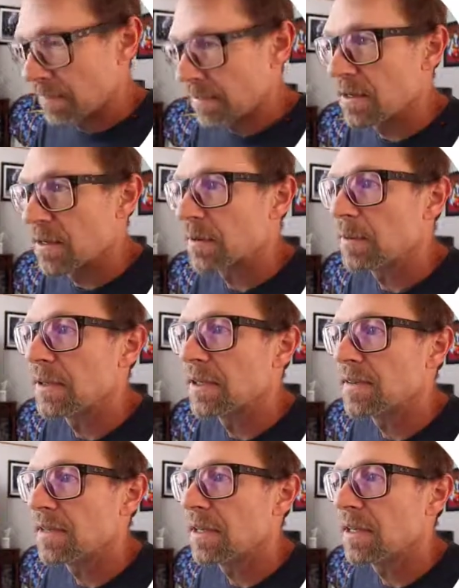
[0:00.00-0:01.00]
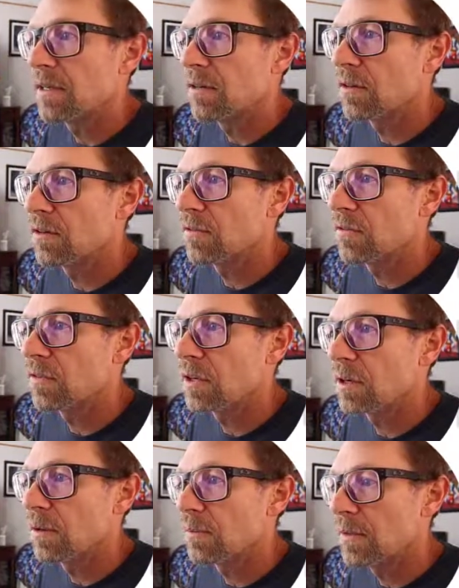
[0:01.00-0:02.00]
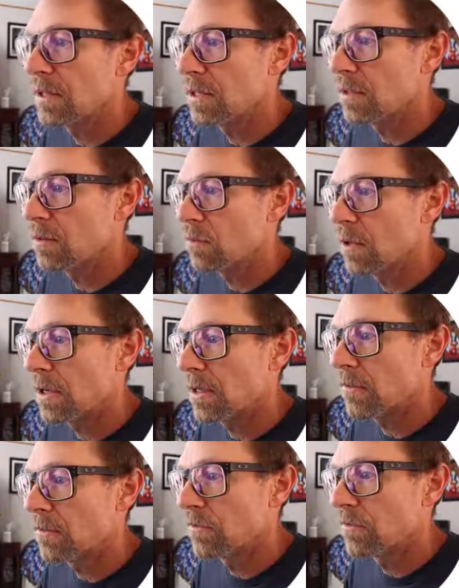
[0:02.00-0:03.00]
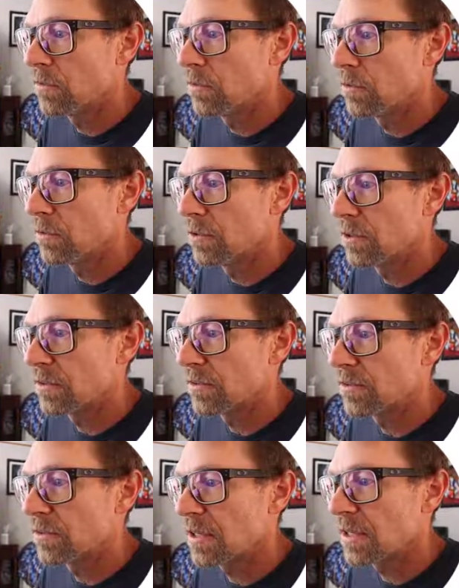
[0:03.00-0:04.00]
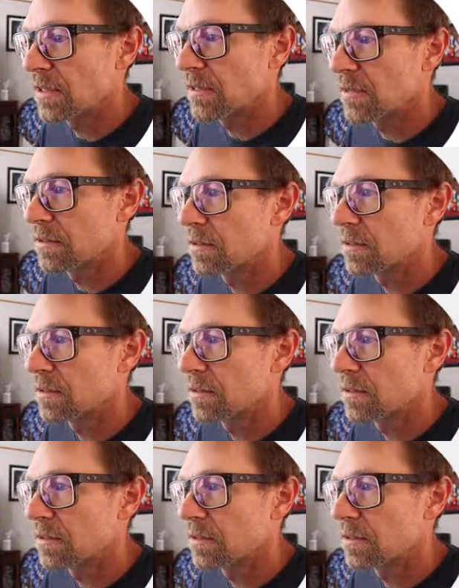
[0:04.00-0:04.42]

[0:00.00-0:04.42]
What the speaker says: I'm going to take from the Wild Food Girl site